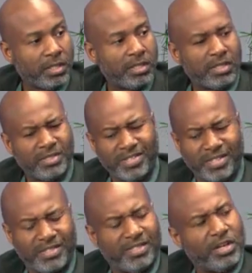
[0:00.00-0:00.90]
doesn't
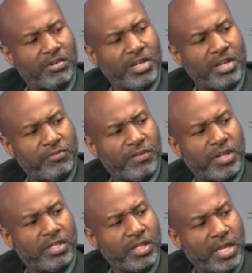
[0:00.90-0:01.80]
necessarily
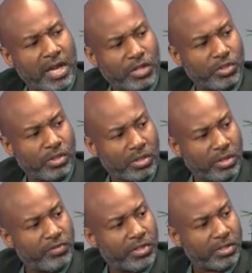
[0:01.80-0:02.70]
affect the actual
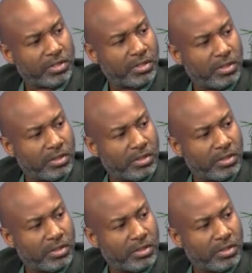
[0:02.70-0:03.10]
governance